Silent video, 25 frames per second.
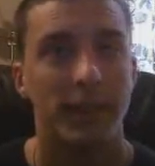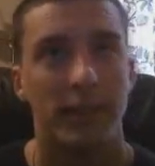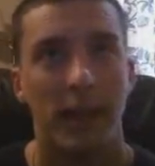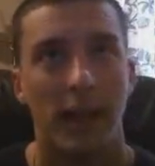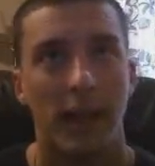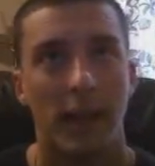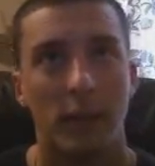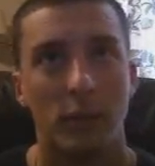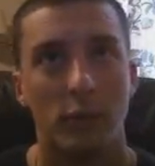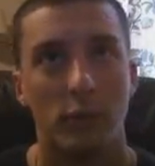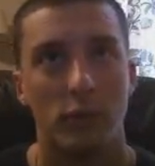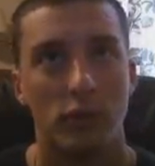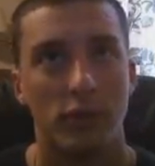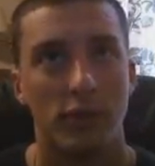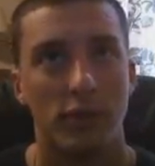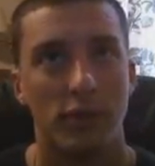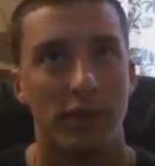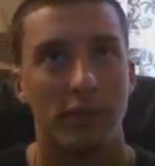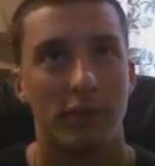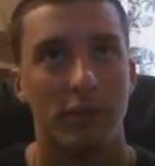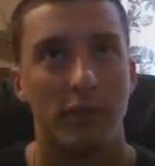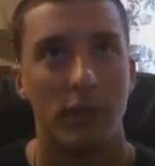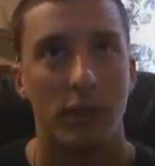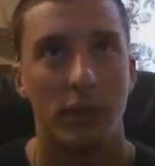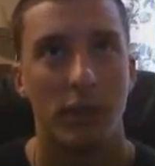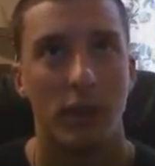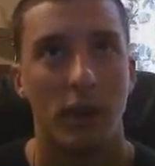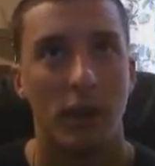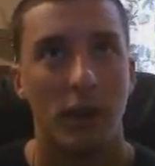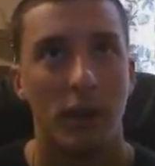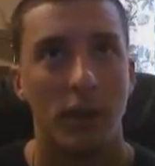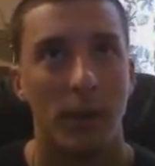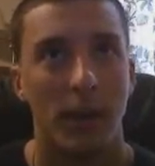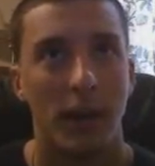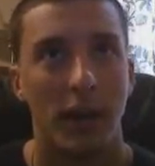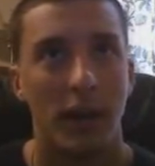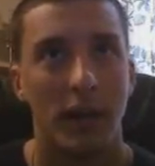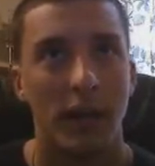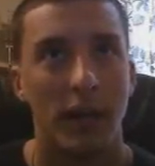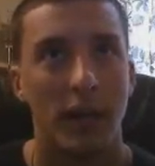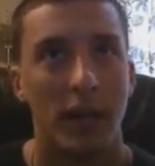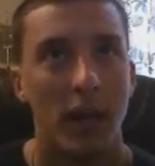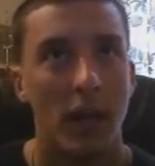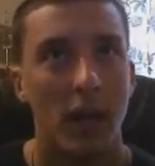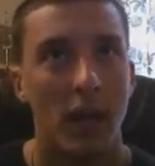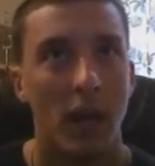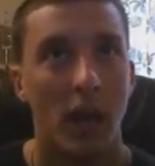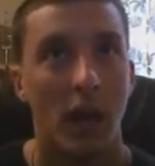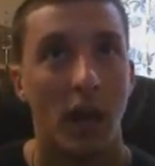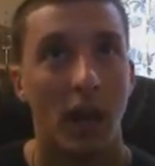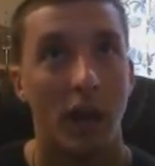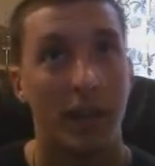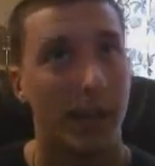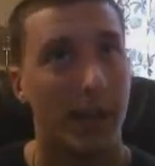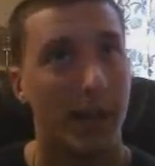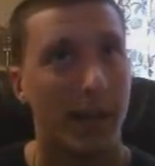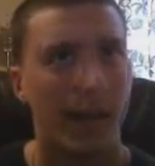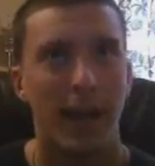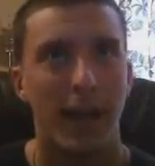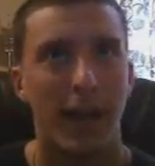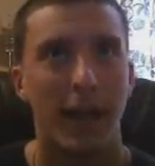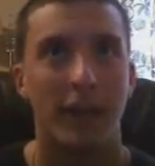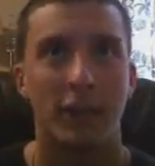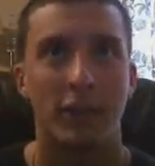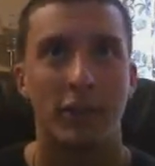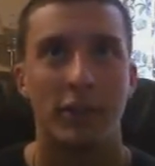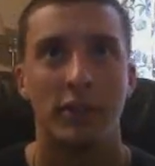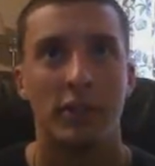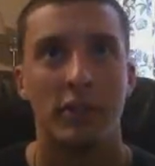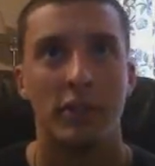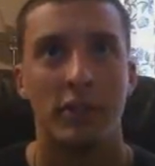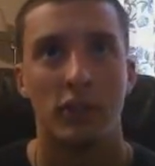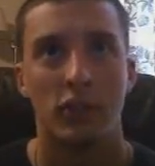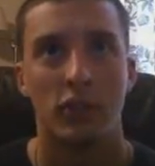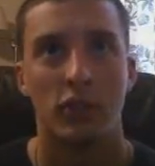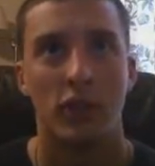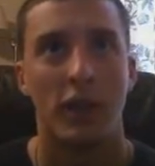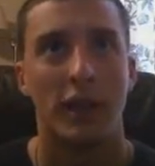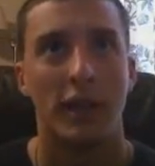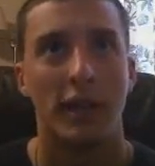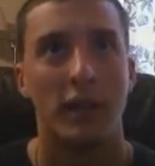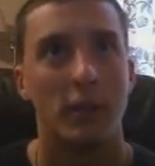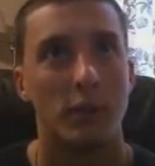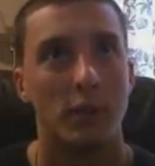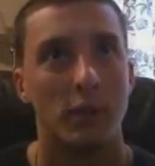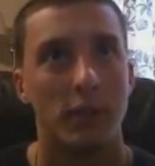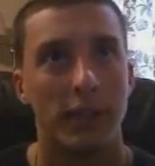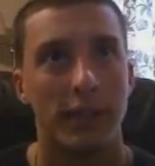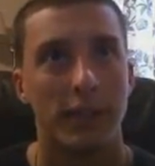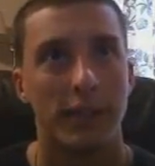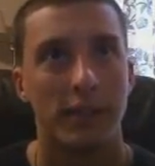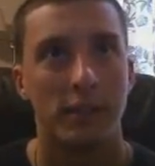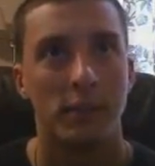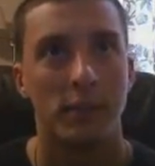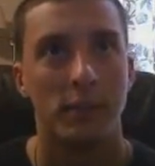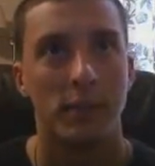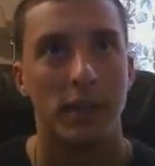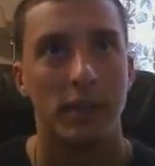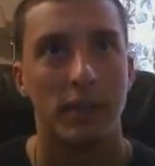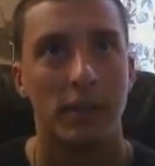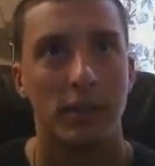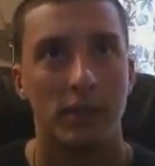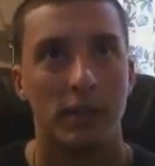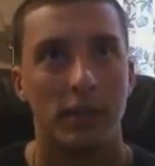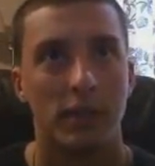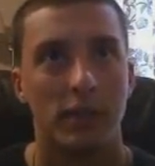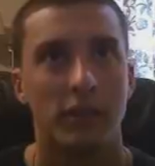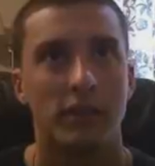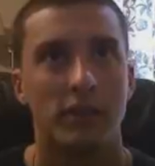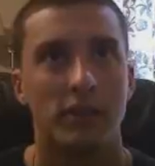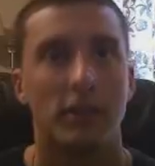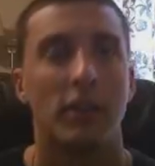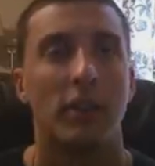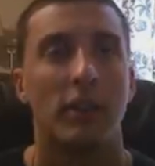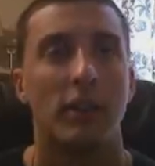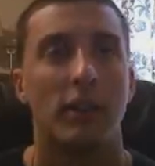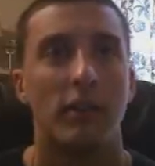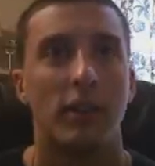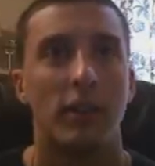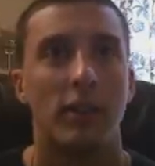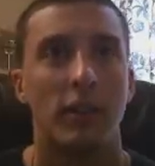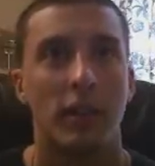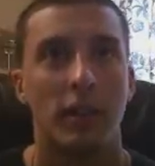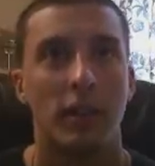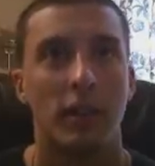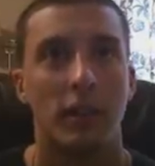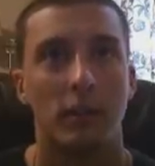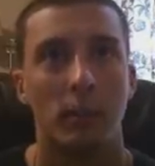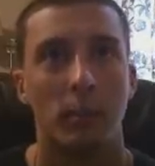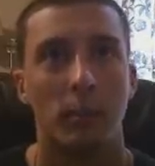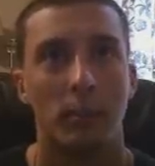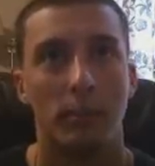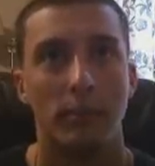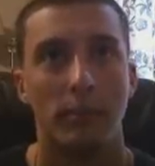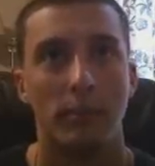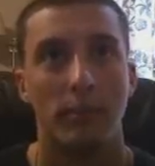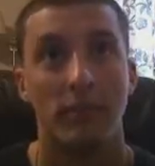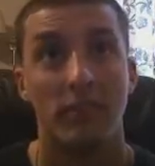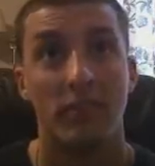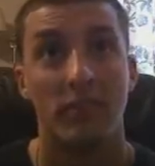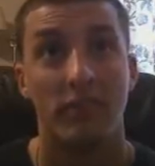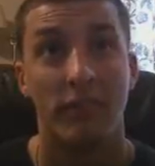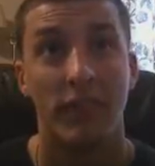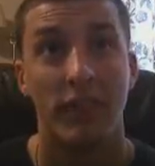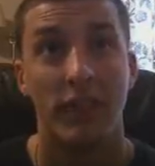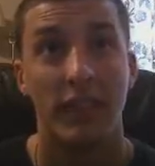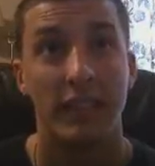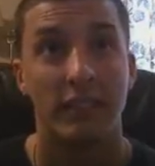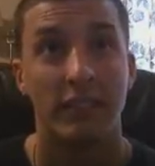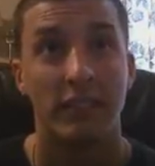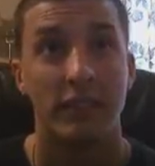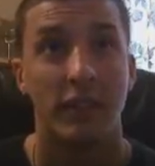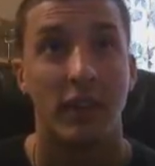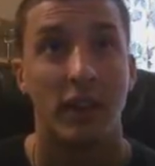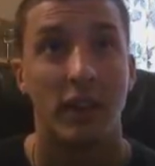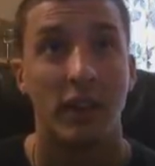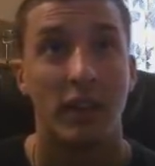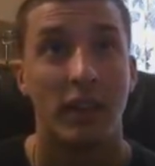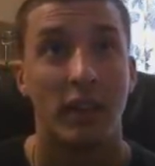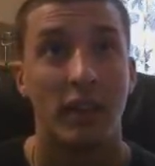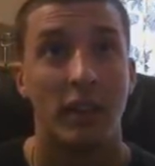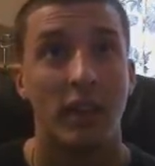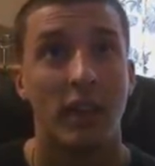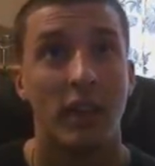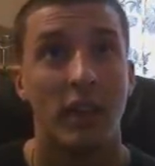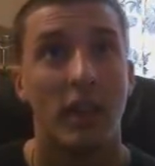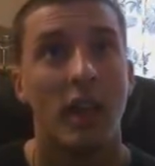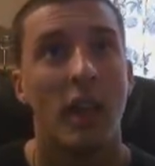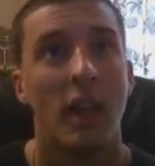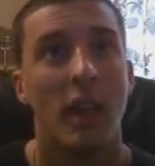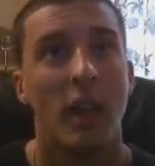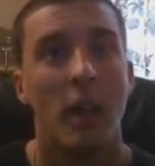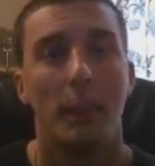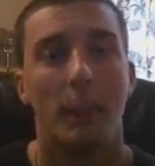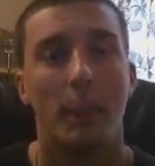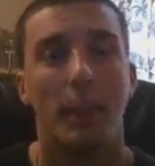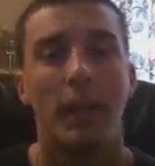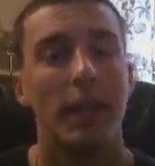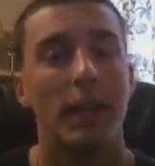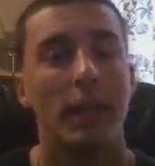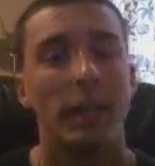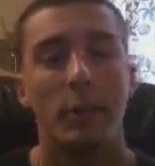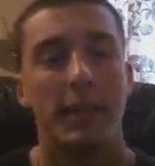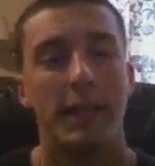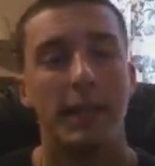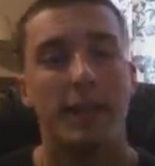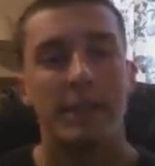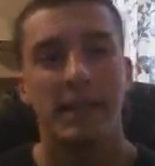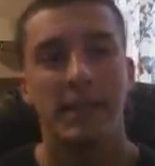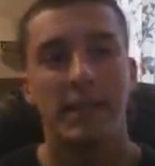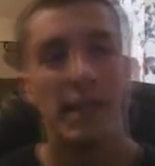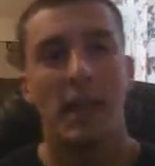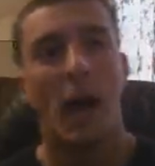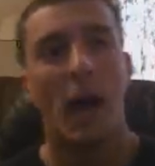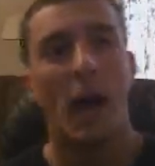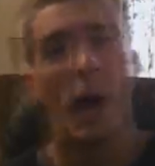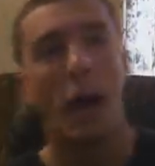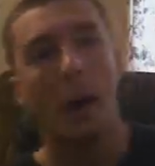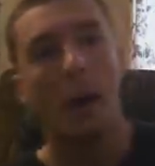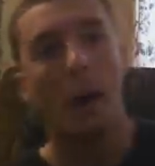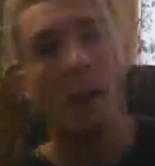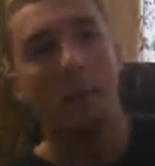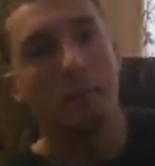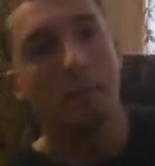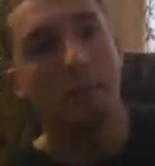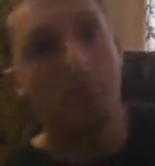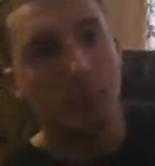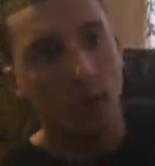times, you just never thought about it. Uh, that guy actually just tried doing it to me, so I just started fucking face fucking. But anyways, um,